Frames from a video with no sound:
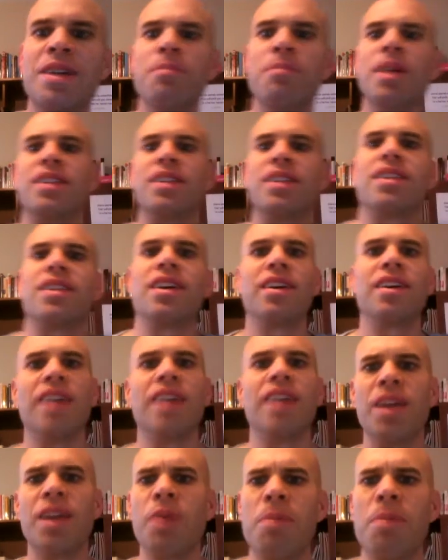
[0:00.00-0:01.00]
But
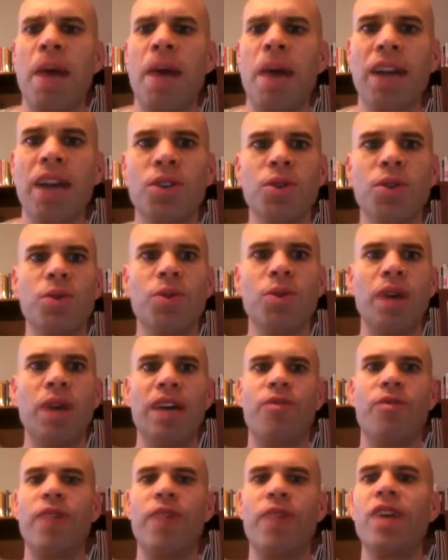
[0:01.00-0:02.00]
anyway, back
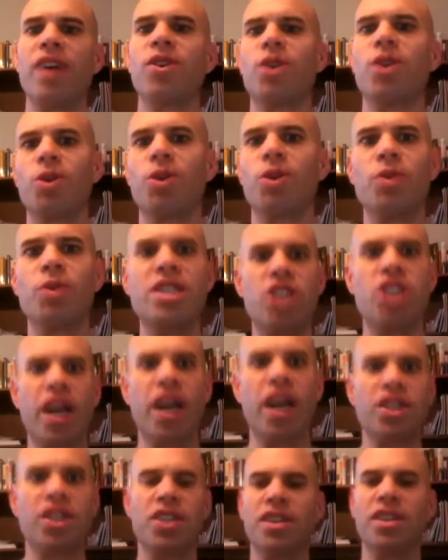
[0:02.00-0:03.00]
to failure,
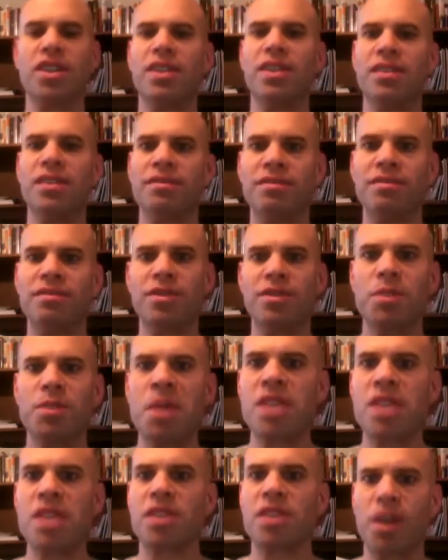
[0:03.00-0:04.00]
rejection,
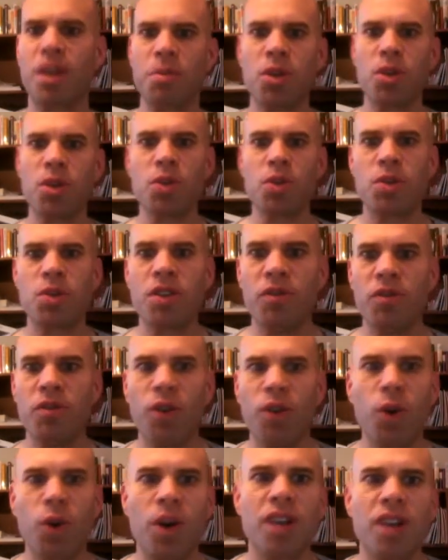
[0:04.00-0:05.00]
domestic abuse,
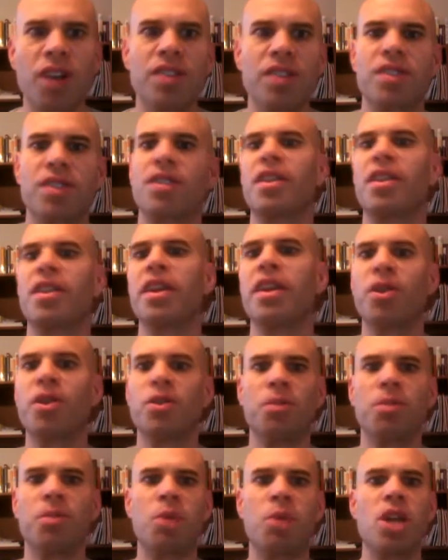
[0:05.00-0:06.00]
divorce,
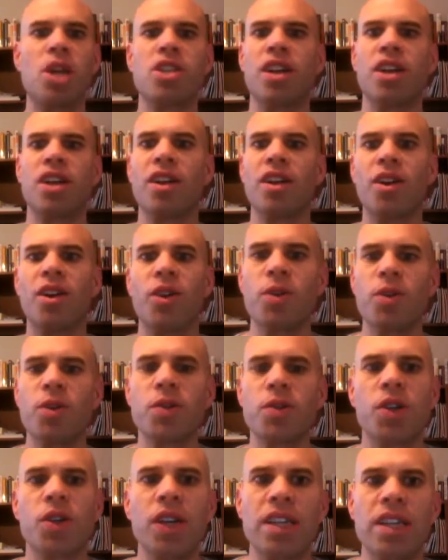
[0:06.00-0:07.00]
clinical depression, and all
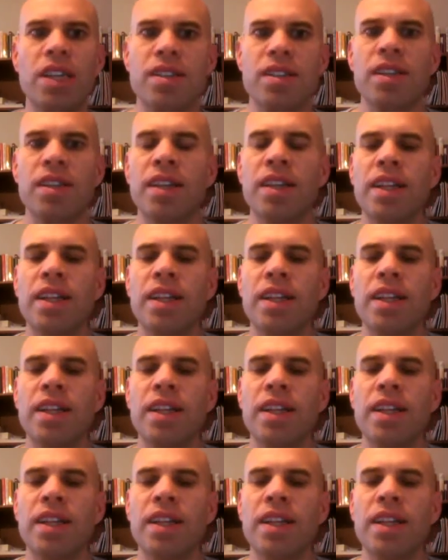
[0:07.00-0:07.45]
those goodies.